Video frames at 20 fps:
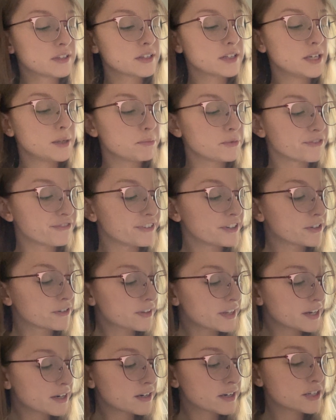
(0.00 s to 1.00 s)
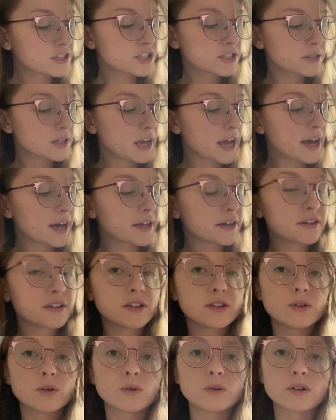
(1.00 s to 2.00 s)
keep your finger there and just add
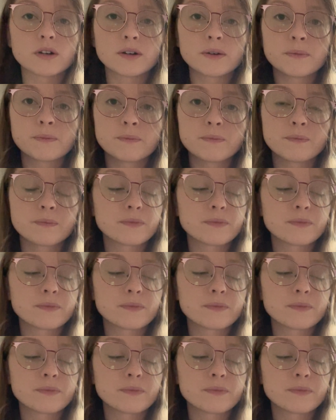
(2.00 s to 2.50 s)
your